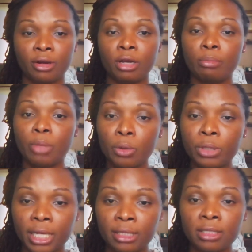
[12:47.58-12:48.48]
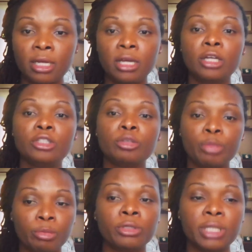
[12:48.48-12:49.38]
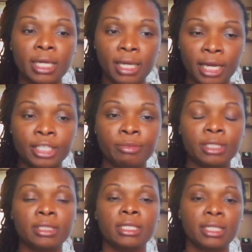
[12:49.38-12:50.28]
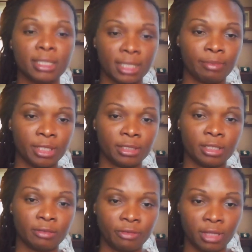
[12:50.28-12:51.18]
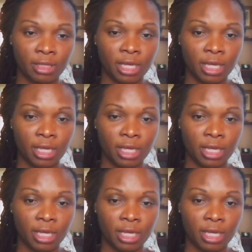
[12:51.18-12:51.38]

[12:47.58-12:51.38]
component to promote engagement and acceptance of